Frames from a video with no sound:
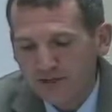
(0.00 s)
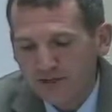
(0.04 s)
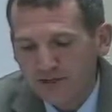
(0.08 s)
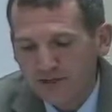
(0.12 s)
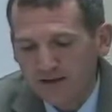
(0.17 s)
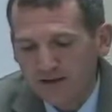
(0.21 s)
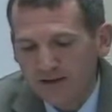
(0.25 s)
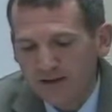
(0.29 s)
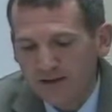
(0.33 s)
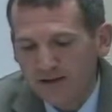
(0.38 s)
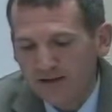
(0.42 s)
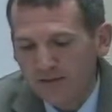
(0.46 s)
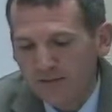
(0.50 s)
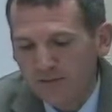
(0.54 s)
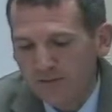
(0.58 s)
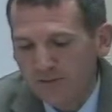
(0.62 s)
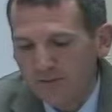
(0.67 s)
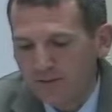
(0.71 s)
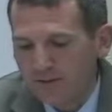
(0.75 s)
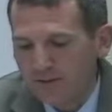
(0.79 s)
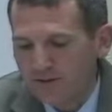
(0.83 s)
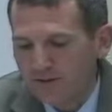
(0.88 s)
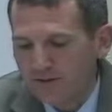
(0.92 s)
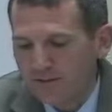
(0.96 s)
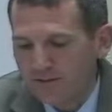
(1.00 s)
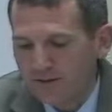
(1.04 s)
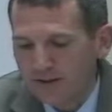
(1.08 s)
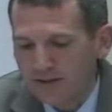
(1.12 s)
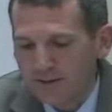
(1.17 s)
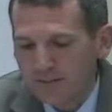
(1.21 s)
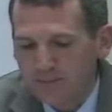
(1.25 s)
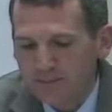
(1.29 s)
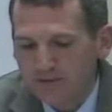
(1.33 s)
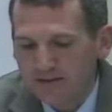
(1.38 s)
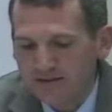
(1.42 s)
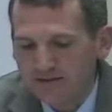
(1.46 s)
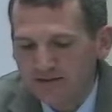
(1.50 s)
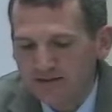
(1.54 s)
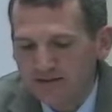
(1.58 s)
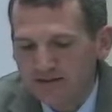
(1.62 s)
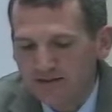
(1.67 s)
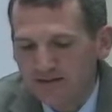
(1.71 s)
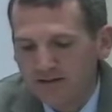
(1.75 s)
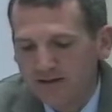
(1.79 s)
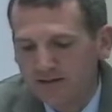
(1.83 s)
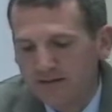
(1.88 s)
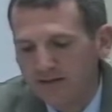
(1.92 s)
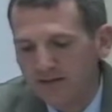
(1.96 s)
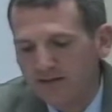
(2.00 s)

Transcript: and again, we would eliminate busing.